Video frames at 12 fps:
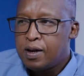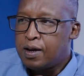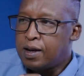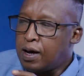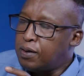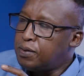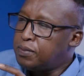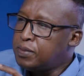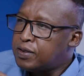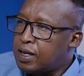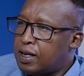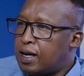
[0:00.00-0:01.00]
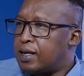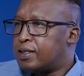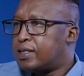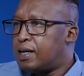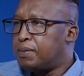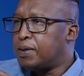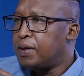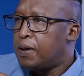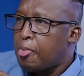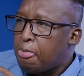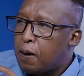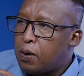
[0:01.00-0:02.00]
Now, Mr. Lachaye, tell me,
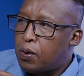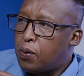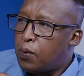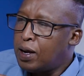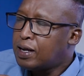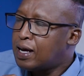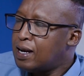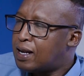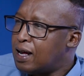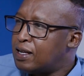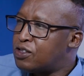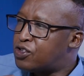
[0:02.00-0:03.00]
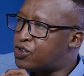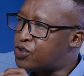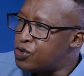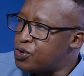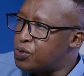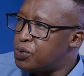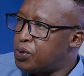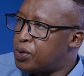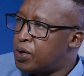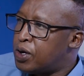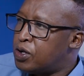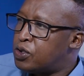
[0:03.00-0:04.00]
what can clients do
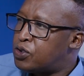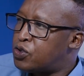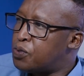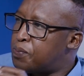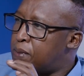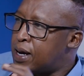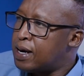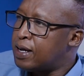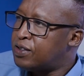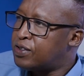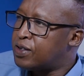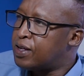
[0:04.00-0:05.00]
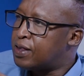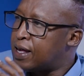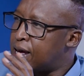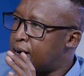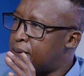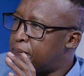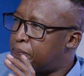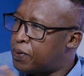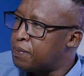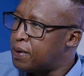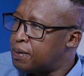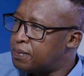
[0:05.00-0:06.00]
to manage their
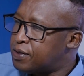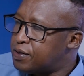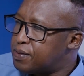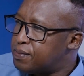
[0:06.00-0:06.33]
premiums?